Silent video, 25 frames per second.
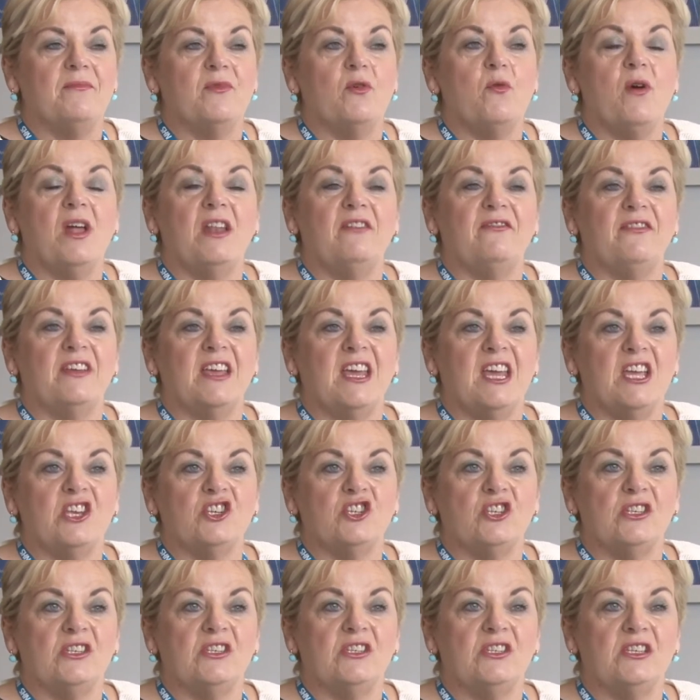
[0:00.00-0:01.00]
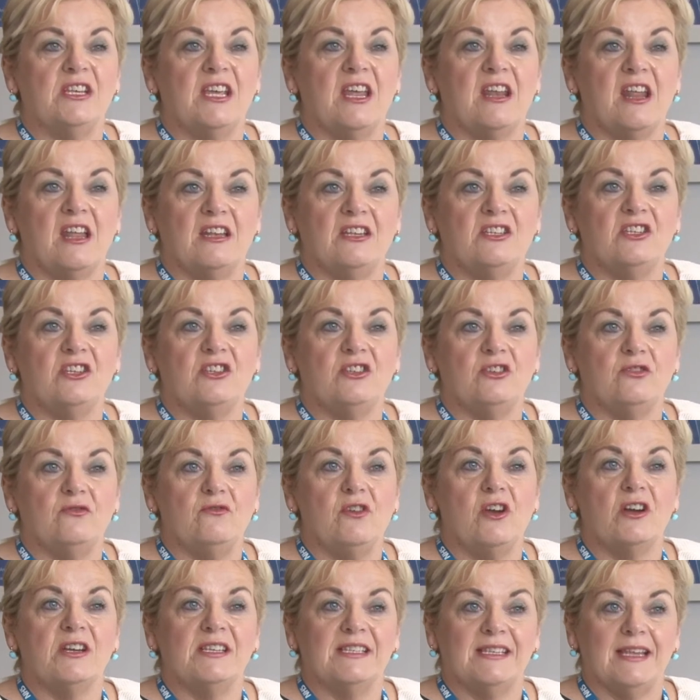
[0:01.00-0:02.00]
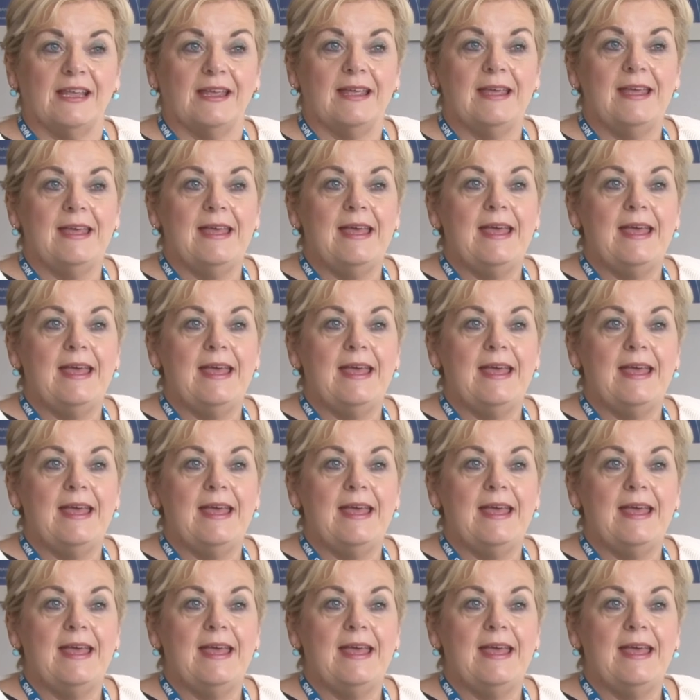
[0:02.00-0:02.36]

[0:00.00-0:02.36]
qualifications to get on to do nursing.